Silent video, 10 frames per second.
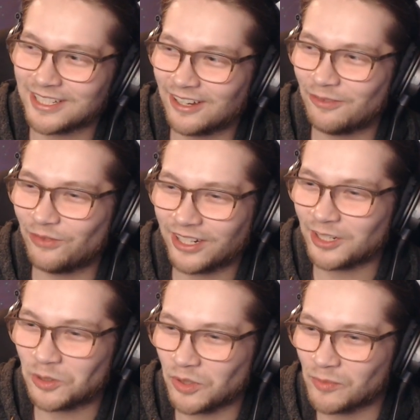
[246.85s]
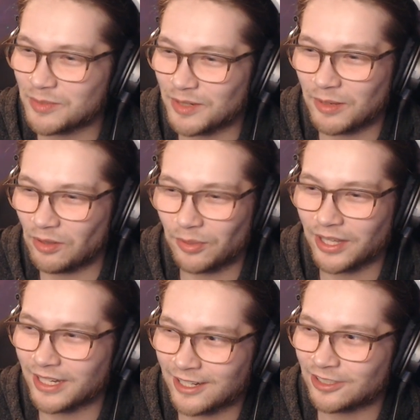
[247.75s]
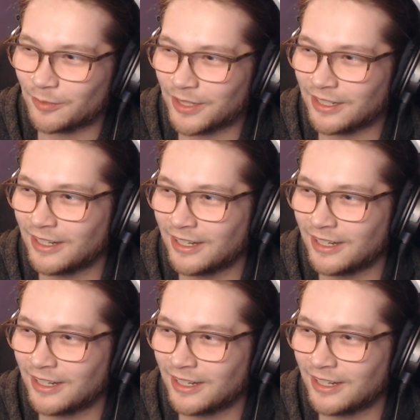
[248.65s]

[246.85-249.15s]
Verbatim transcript: You know how fucking cool it must be to be able to play an instrument.